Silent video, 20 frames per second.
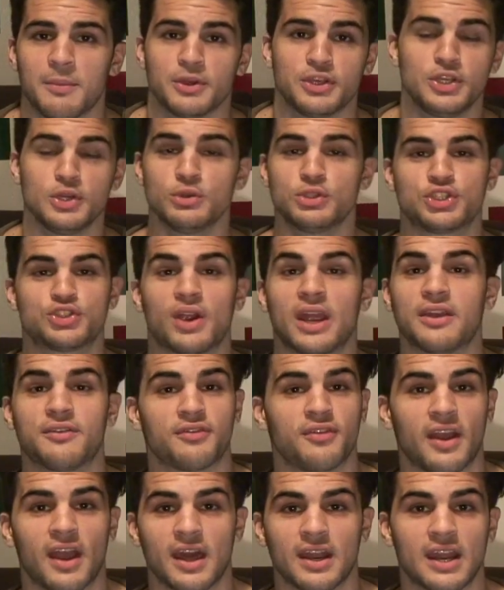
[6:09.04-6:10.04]
I'm a huge Drake
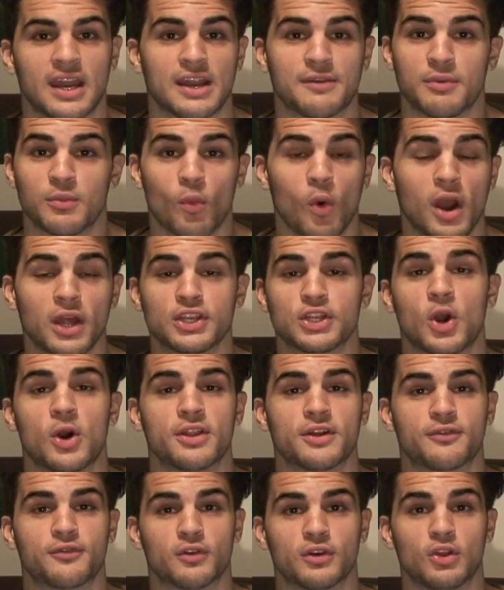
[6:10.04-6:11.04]
fan, and I've been wanting to go
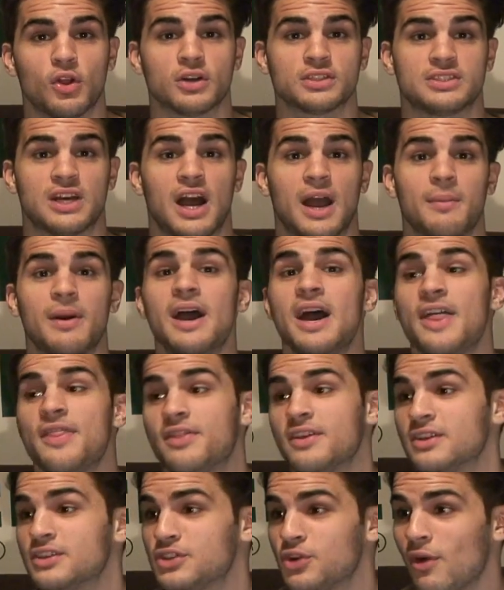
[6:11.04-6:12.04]
there for a long time.
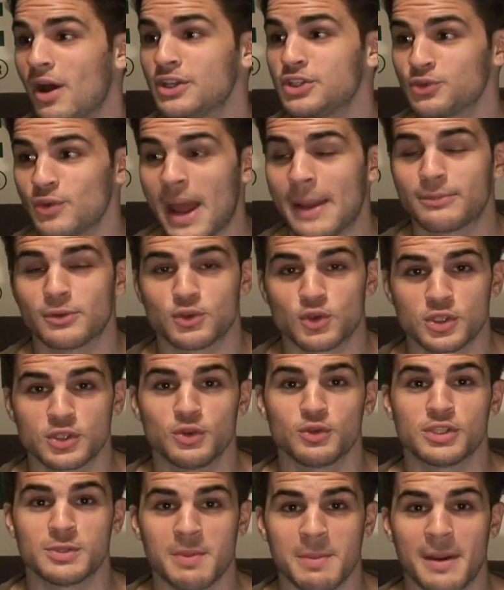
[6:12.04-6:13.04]
The Toronto Raptors
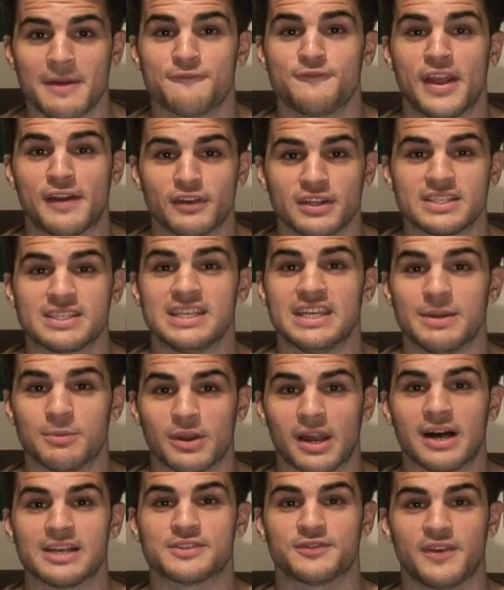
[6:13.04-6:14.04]
used to be my favorite team
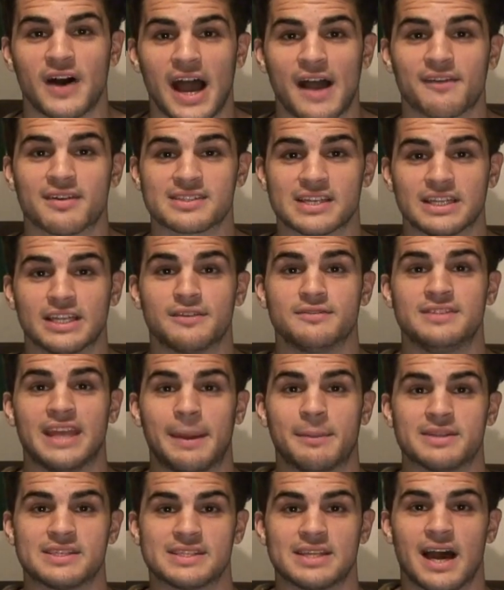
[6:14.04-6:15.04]
when I was five because I loved
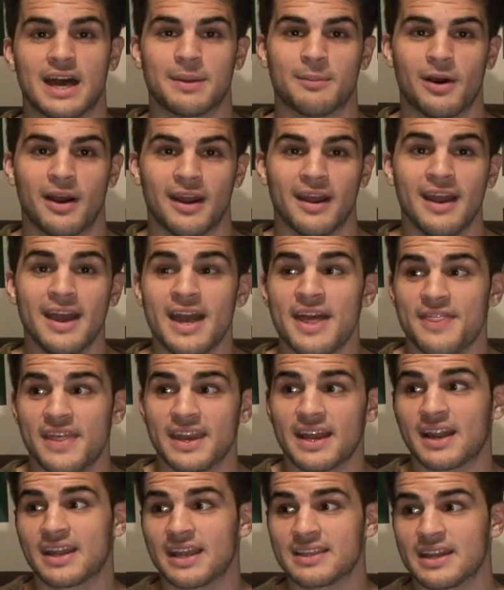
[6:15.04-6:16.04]
Damon Stoudemire. Then
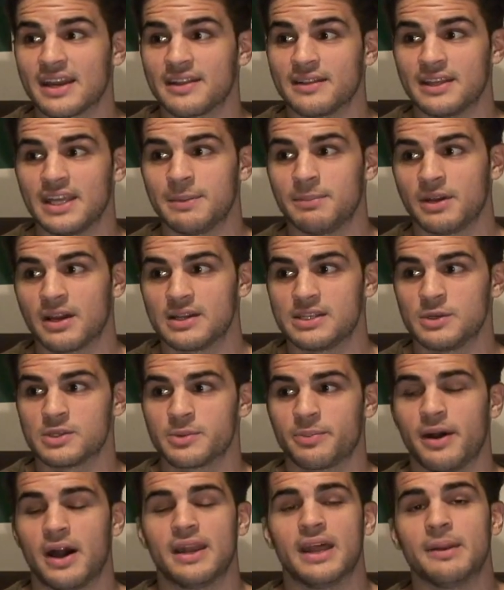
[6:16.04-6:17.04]
he got kicked out of the league because he was
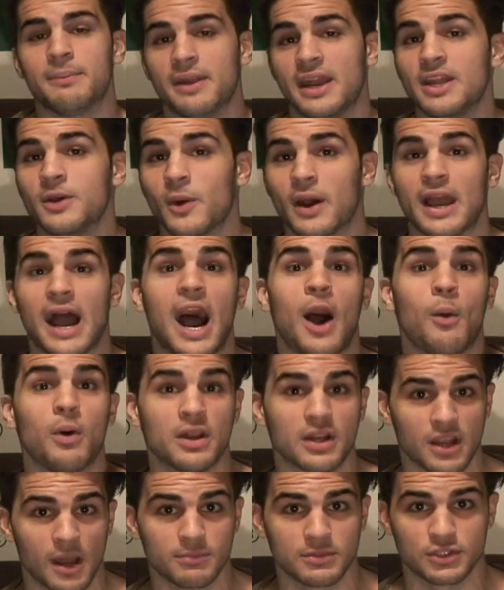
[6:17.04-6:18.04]
a pothead. But anyway, I
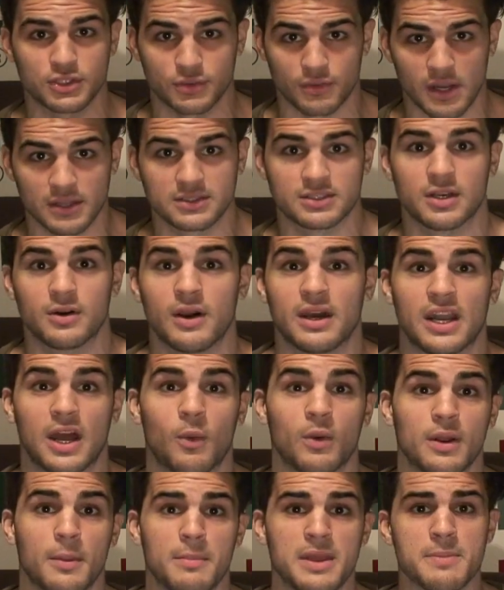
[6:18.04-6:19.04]
want to come to Toronto, and I
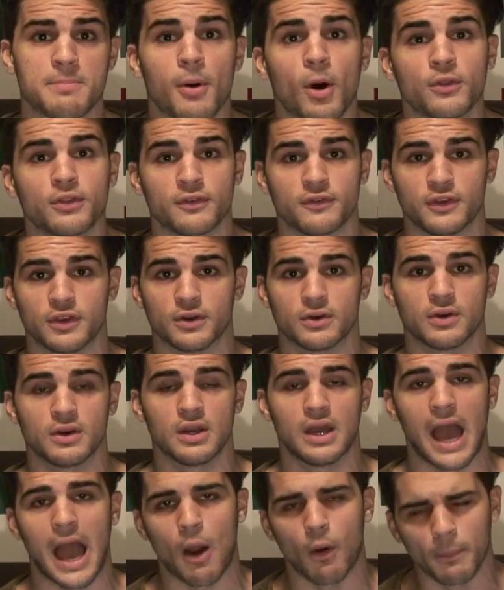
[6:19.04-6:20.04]
want to meet both of you.
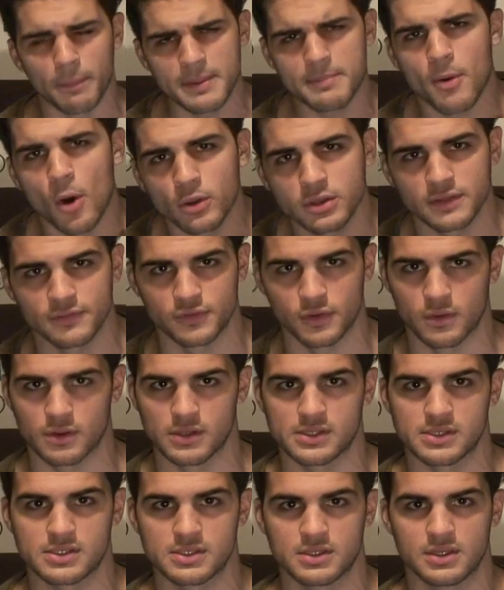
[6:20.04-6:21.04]
I will be both of
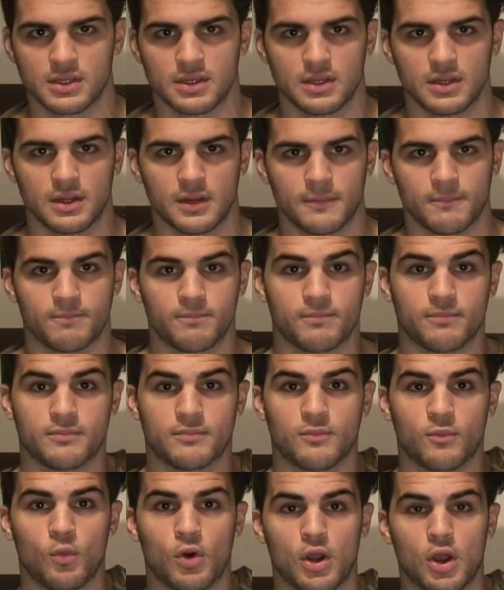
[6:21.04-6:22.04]
yours.
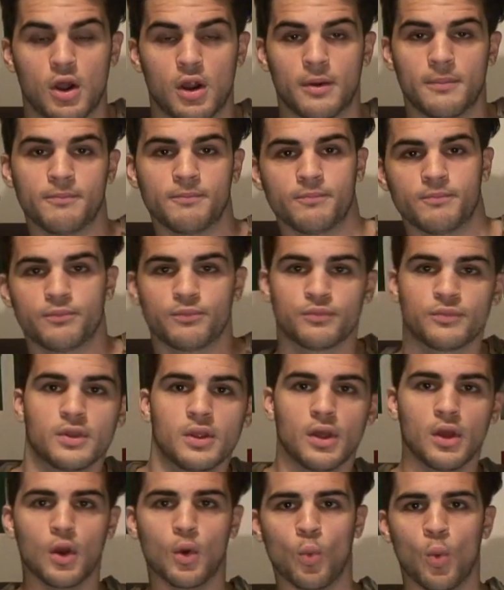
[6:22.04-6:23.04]
One arm.
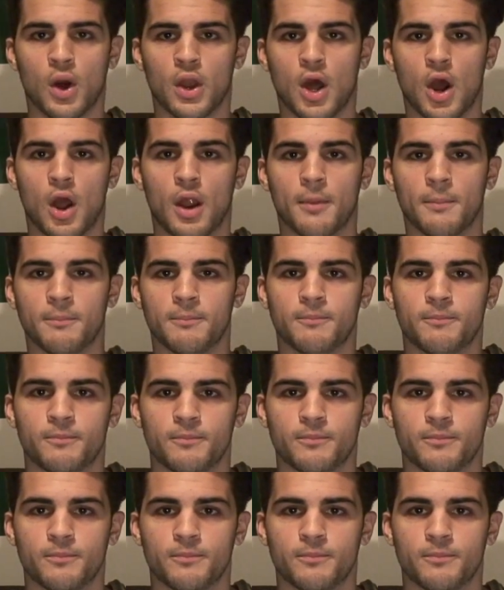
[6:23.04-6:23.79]
One arm.